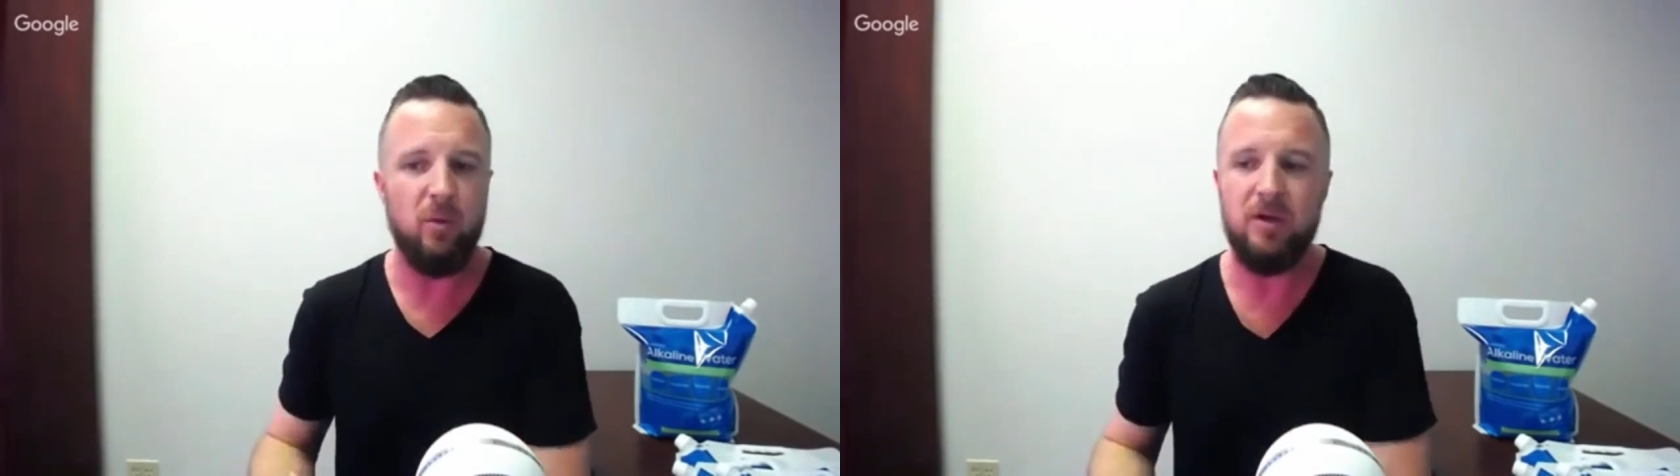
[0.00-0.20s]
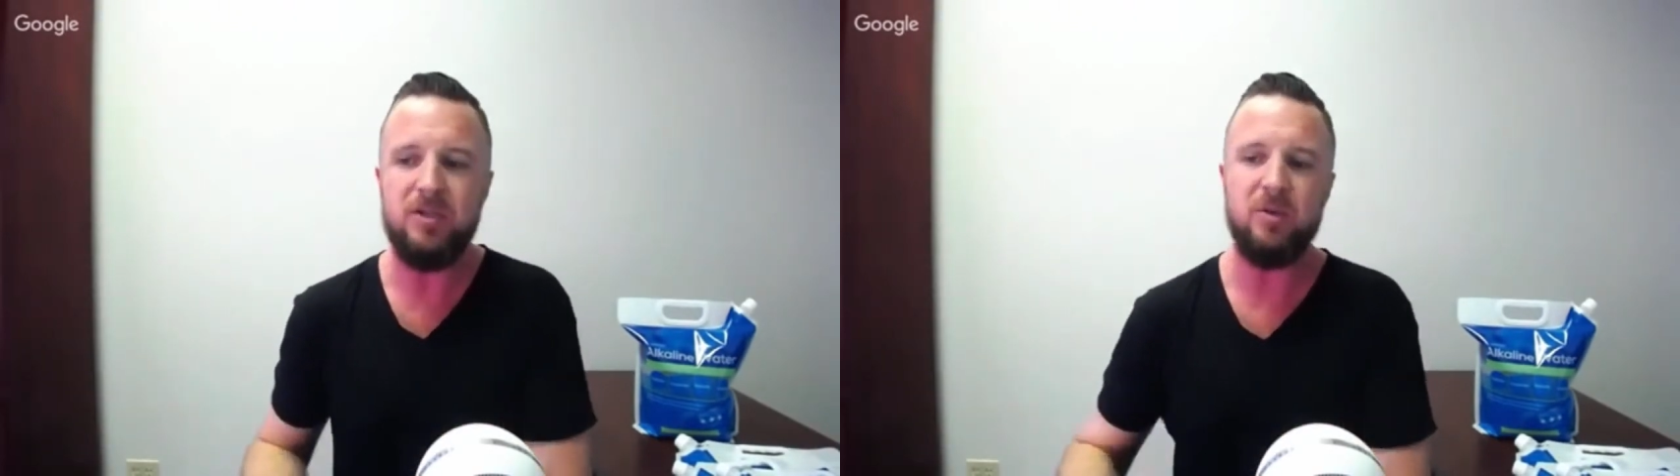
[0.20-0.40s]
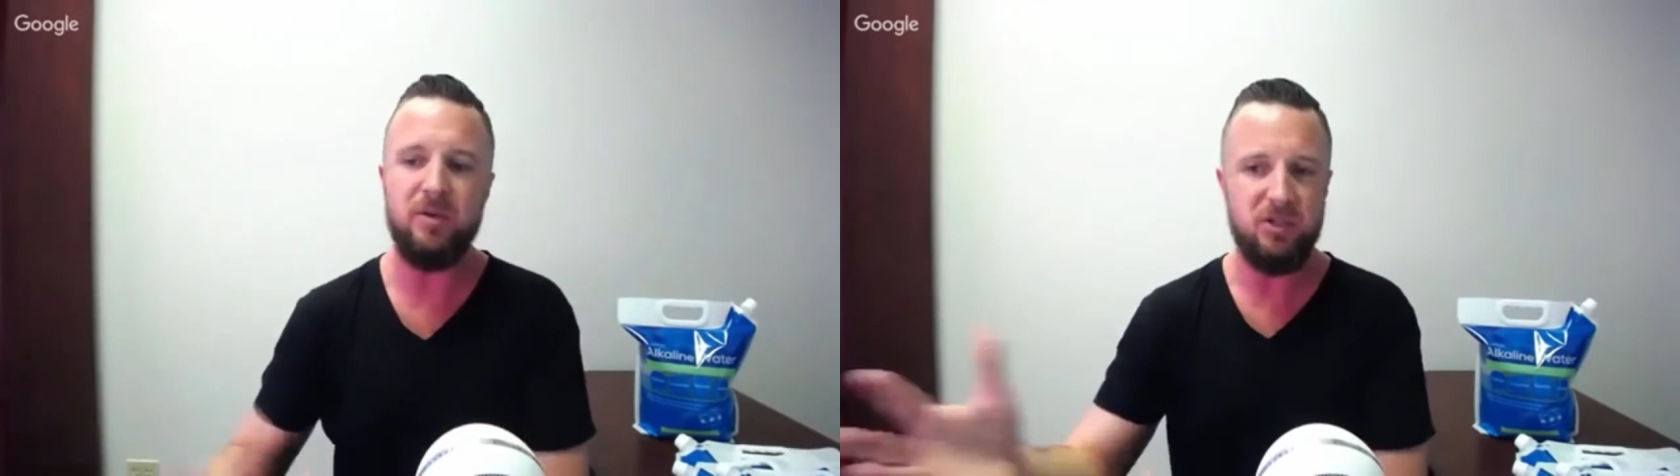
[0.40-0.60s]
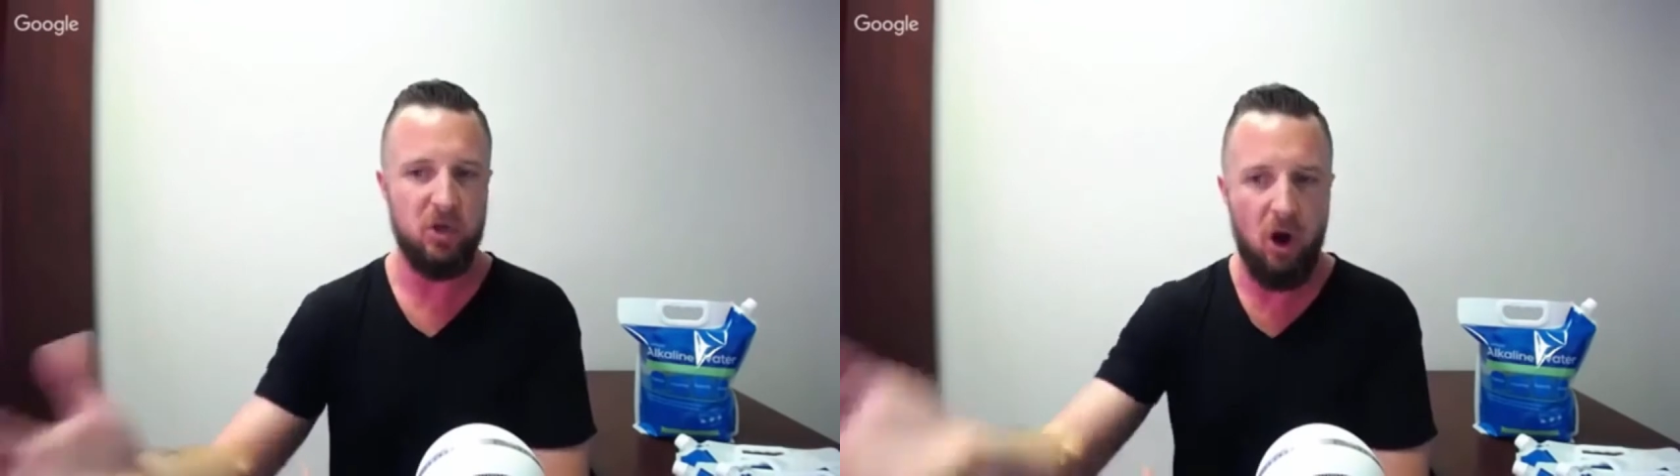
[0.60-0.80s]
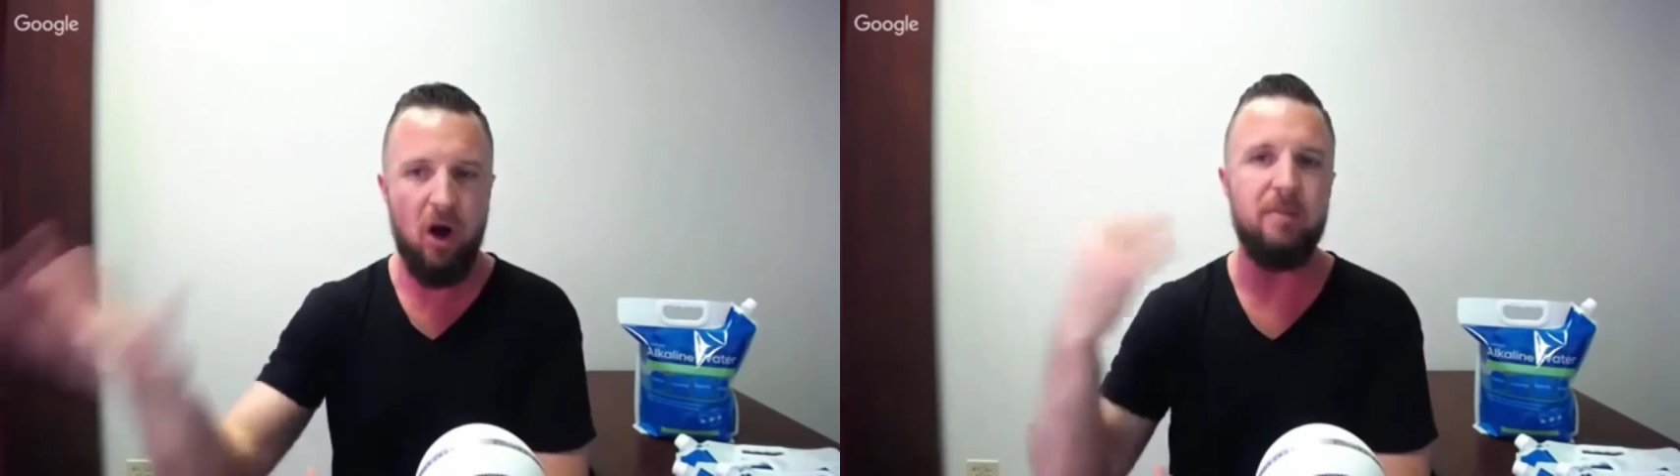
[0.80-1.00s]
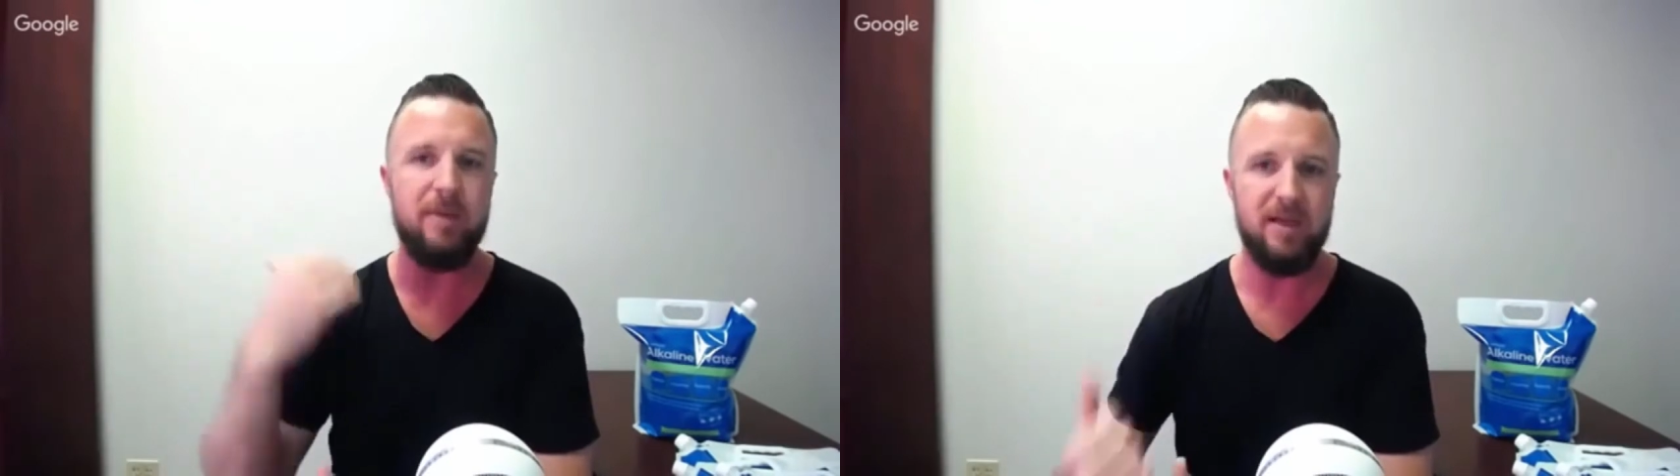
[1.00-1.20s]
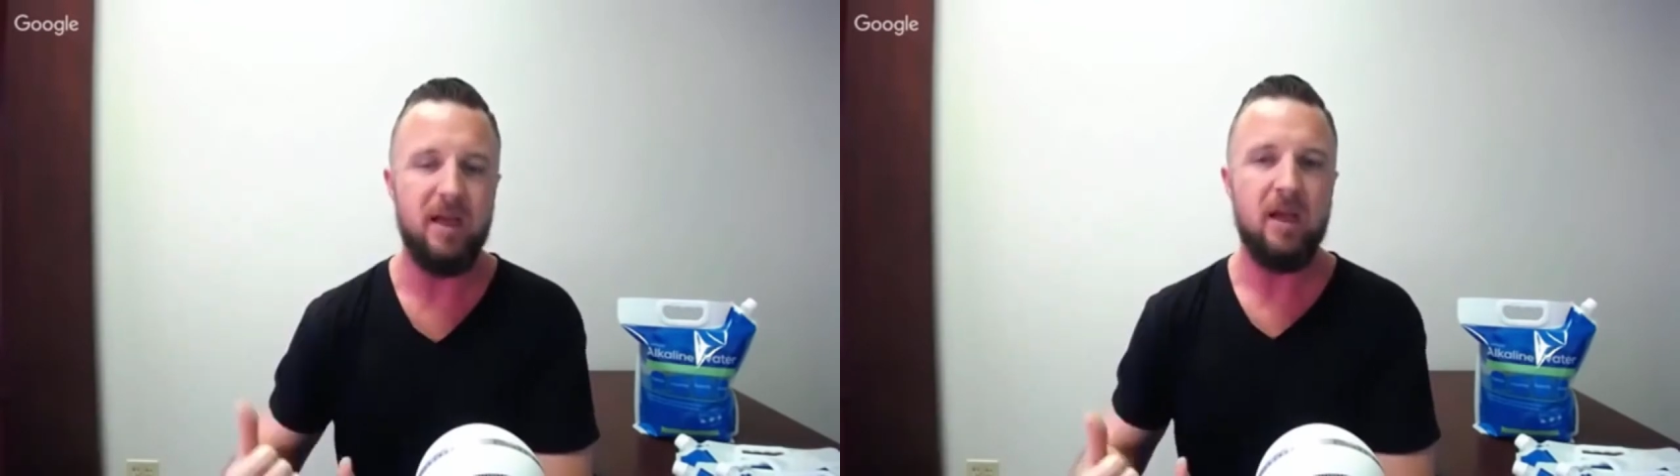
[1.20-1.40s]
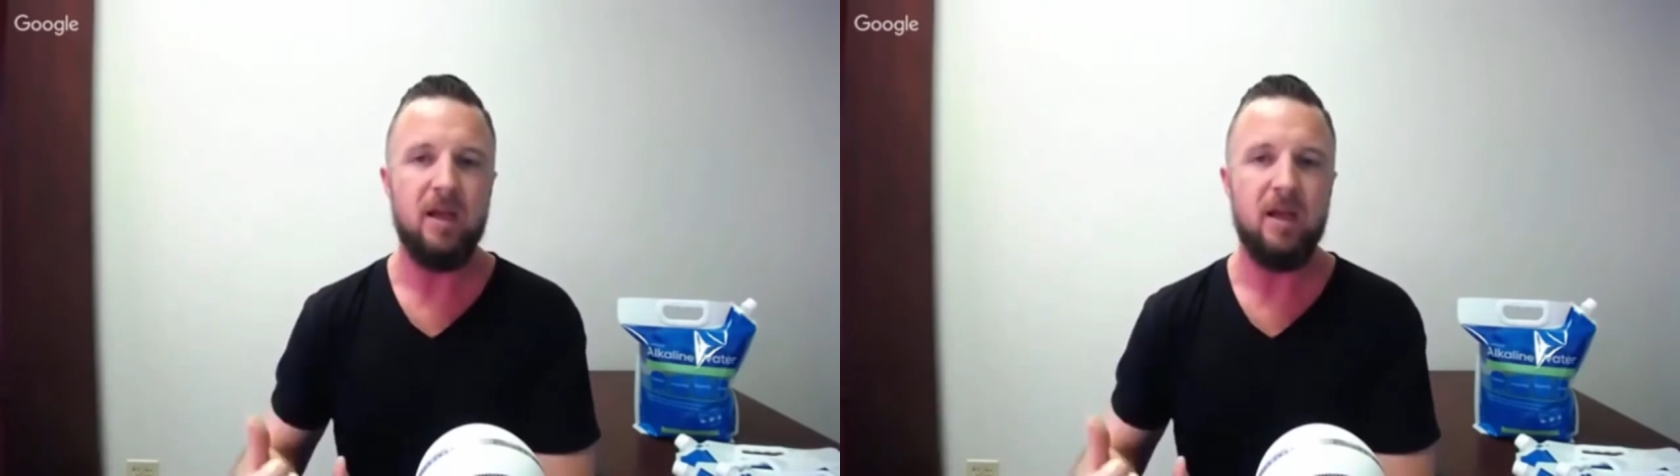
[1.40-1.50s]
ones who has taught me